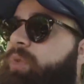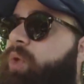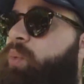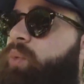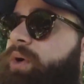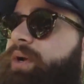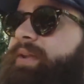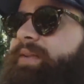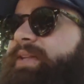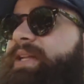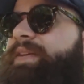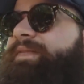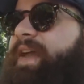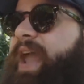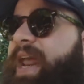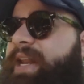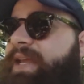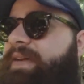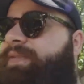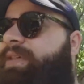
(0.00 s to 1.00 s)
We're gonna see if
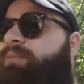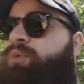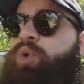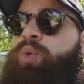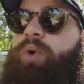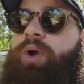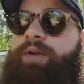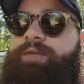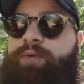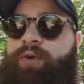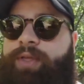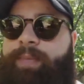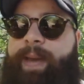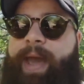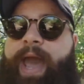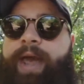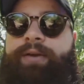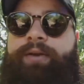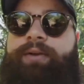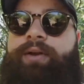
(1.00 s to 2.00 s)
any of them will work for the
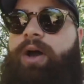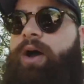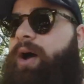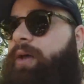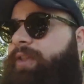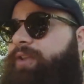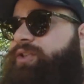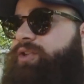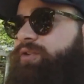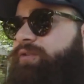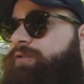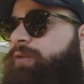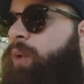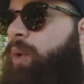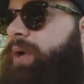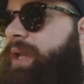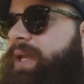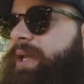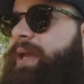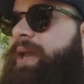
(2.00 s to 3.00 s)
pattern on the
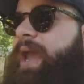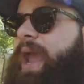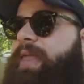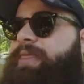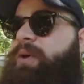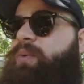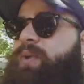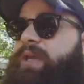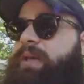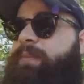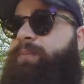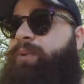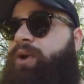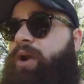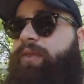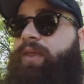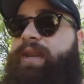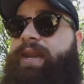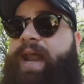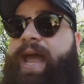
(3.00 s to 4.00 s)
240, and then we can put
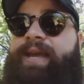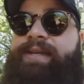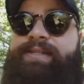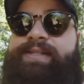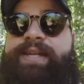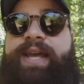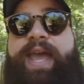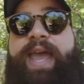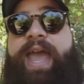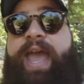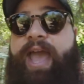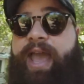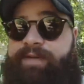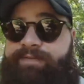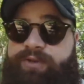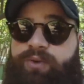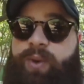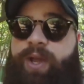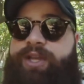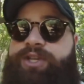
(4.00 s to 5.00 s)
on the nice
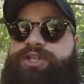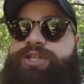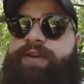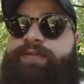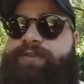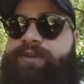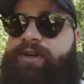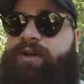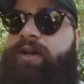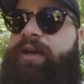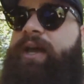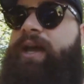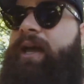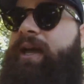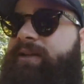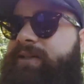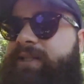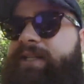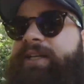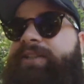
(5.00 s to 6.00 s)
heavyweight shifter
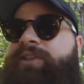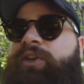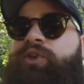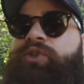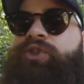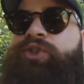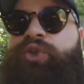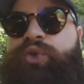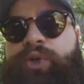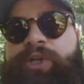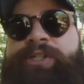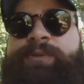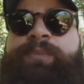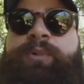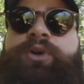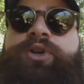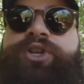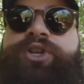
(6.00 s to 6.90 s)
to get those crisper